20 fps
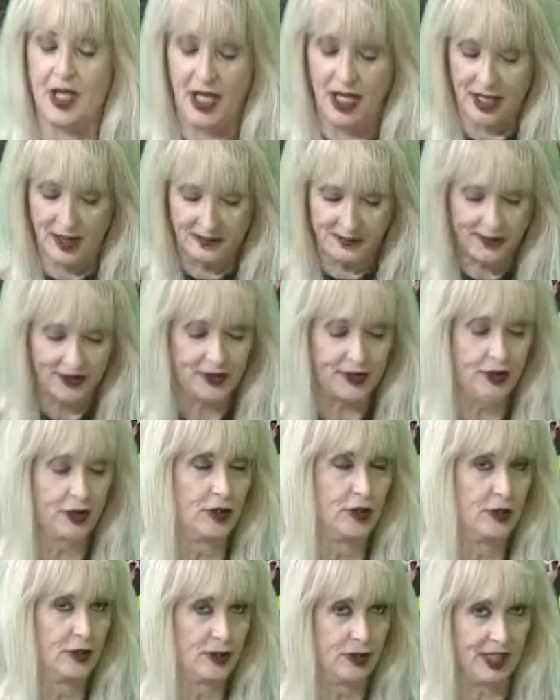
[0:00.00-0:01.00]

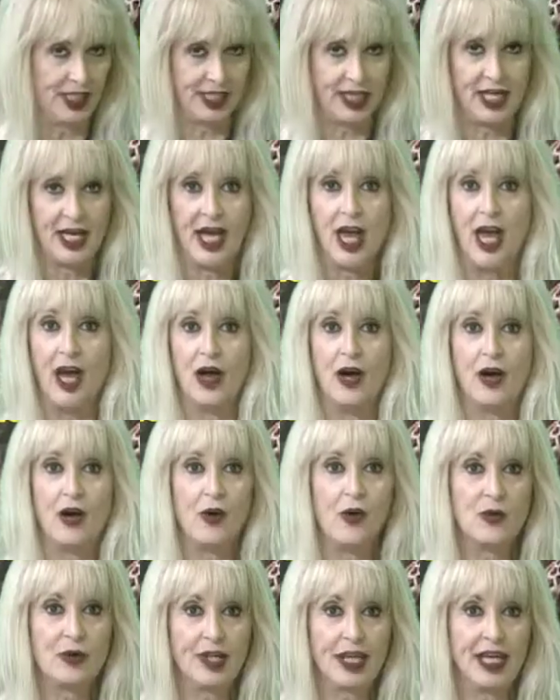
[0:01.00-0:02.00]
Absolutely.
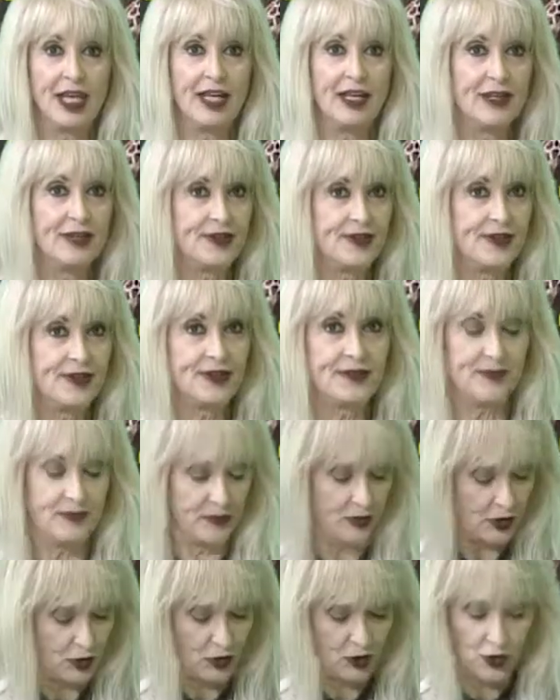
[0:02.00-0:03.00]
Okay, let's
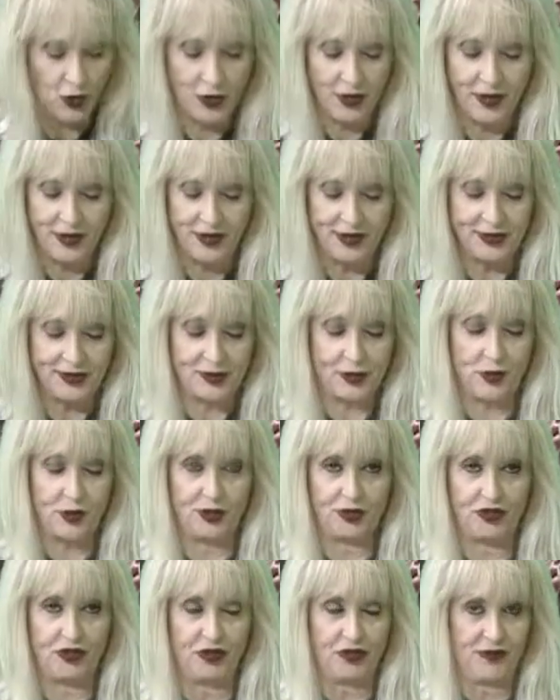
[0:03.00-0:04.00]
go to this
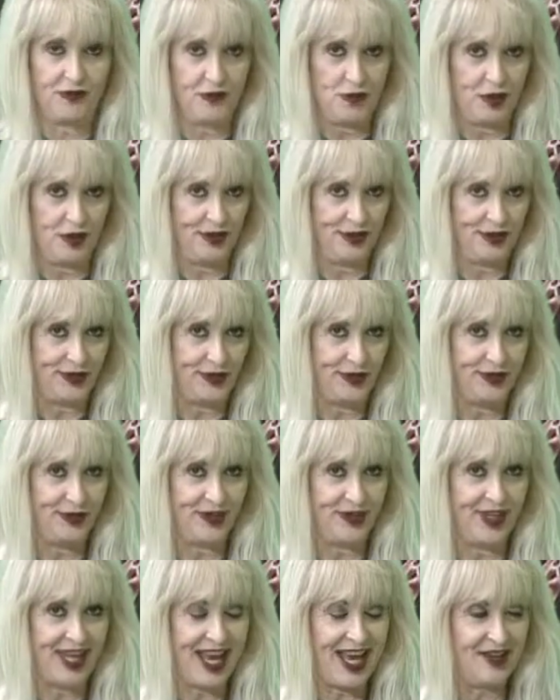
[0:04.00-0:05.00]
question for you,
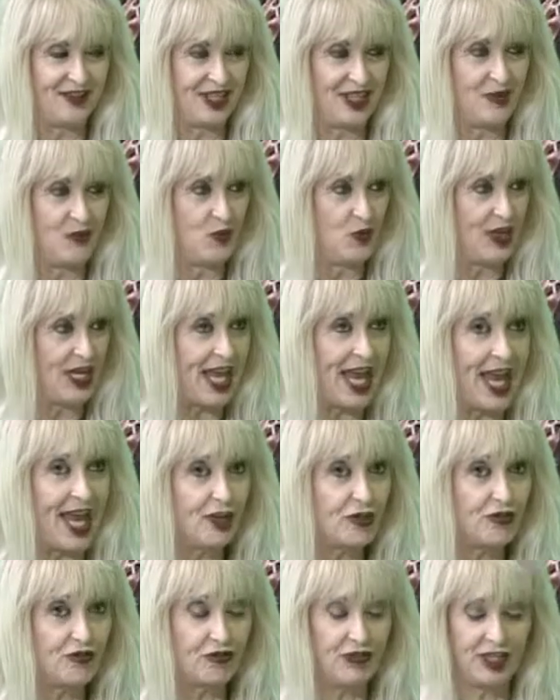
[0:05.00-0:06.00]
Susan. How can we
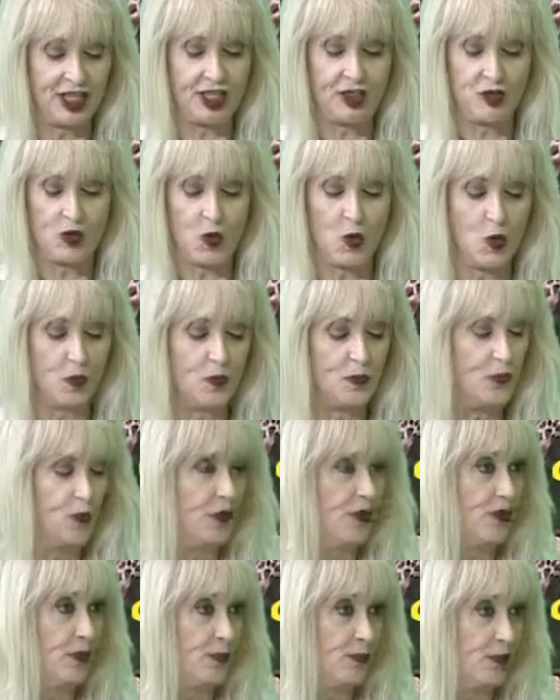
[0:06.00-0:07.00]
actually cope
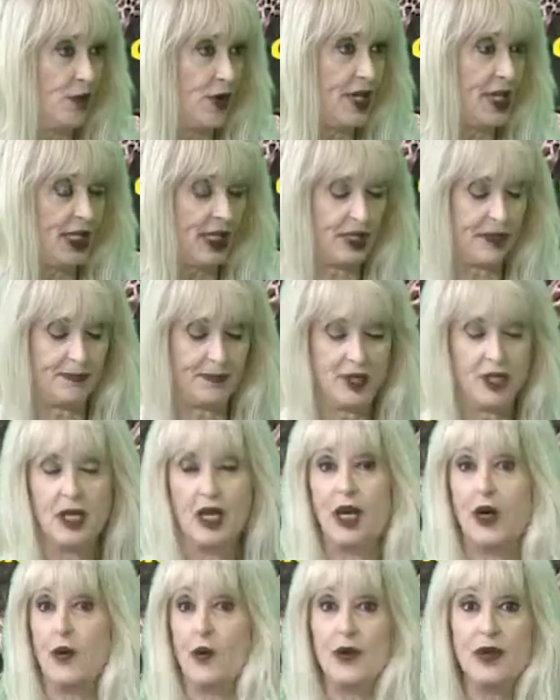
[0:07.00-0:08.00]
with a breakup
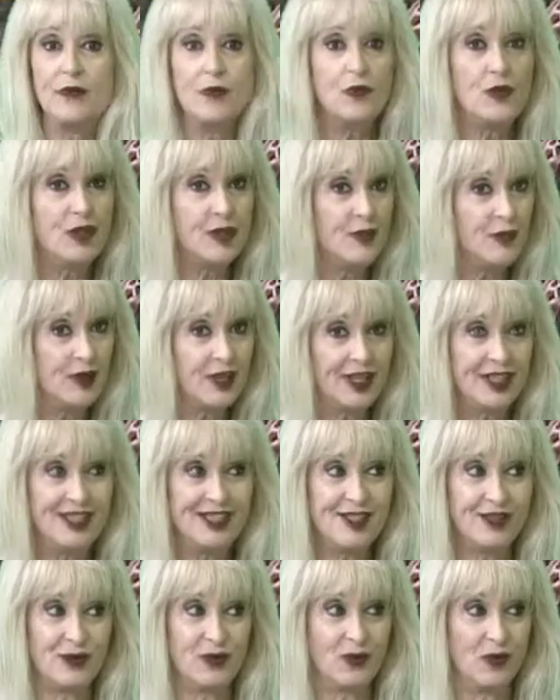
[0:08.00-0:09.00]
when we really
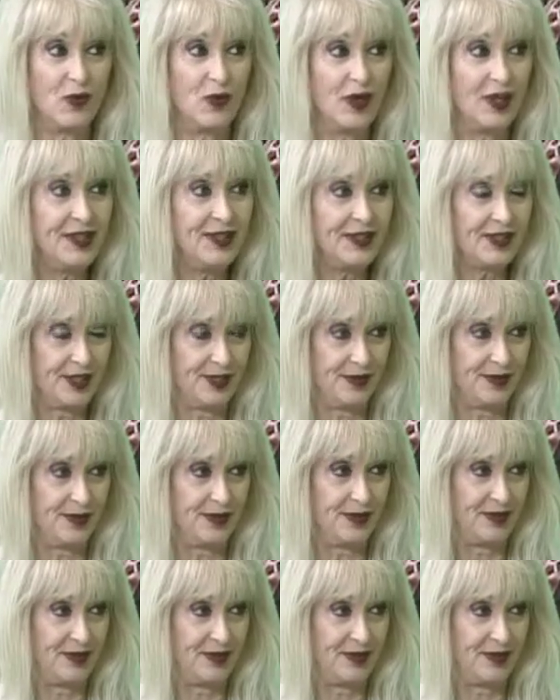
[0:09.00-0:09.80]
don't want to?